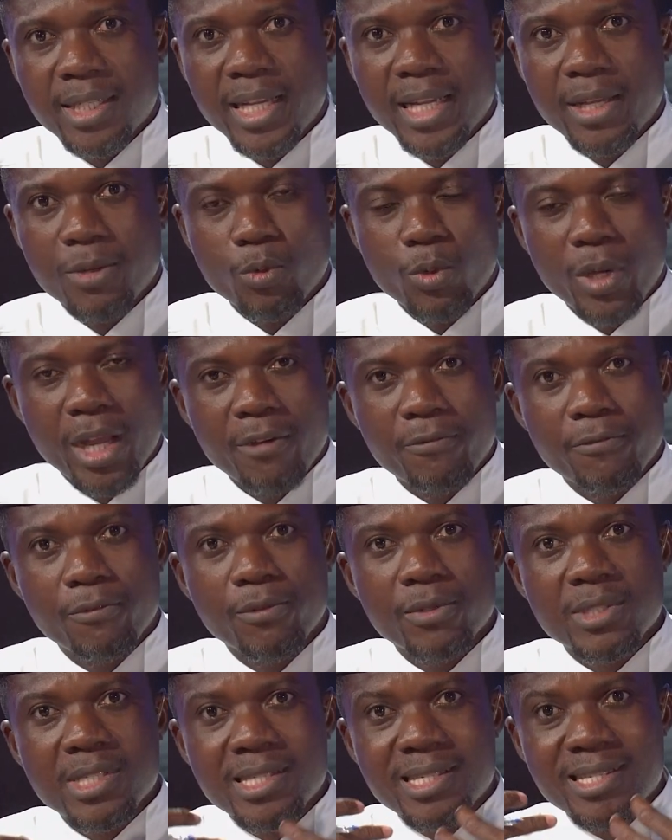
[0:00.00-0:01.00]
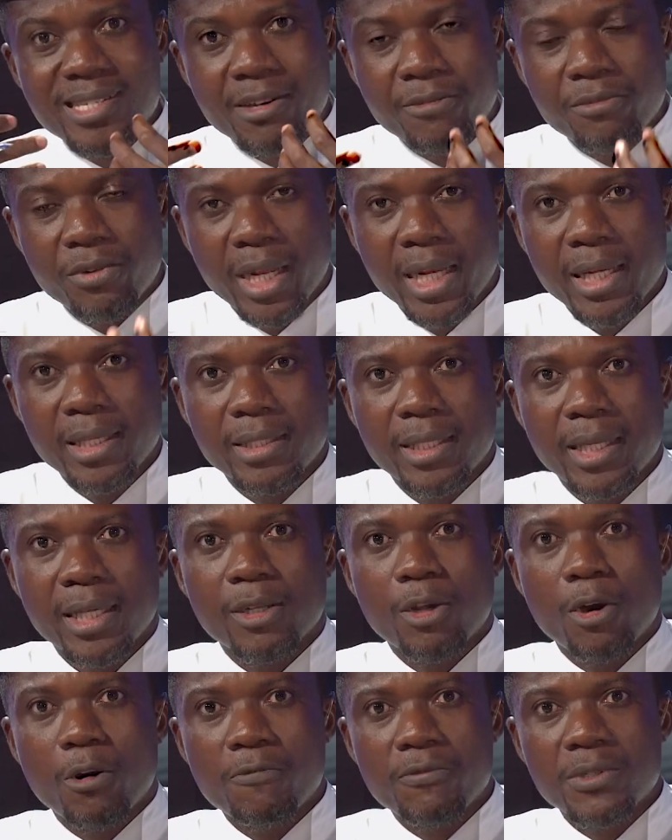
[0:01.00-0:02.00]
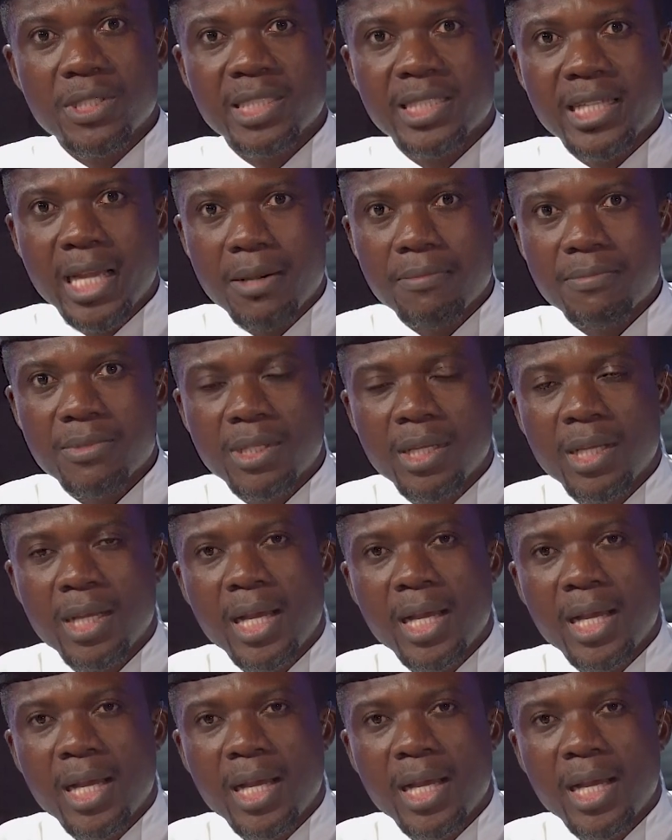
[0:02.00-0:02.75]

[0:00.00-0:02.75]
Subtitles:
And we have severally and oftentimes